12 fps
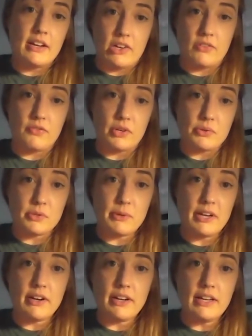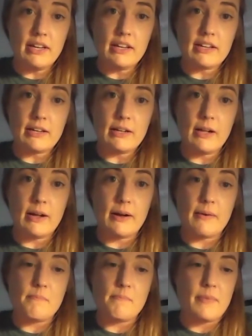of rosemary.
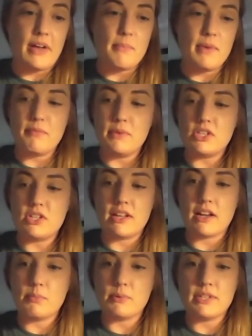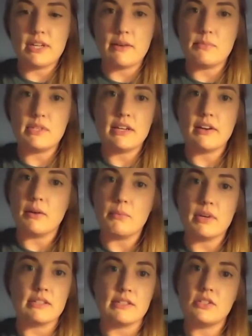I may have mentioned that a couple times here
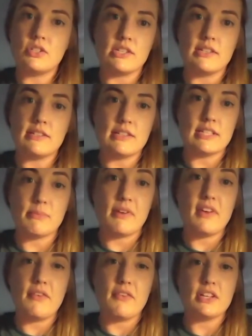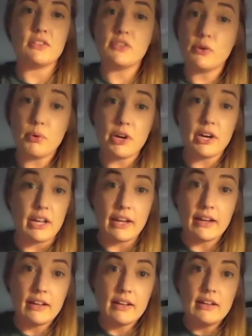because it's my favorite. It's so pretty.
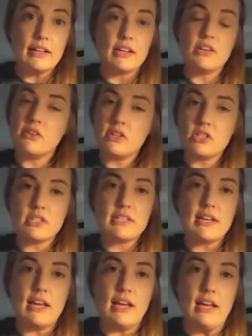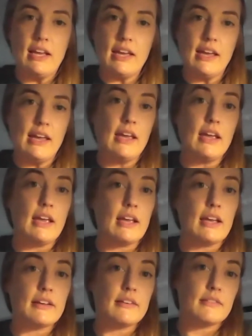Like you can just take
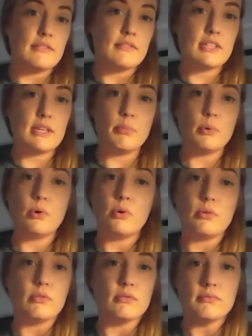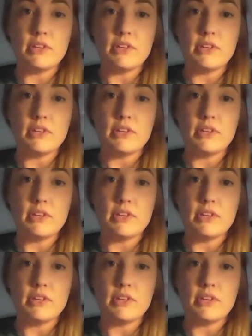a simple,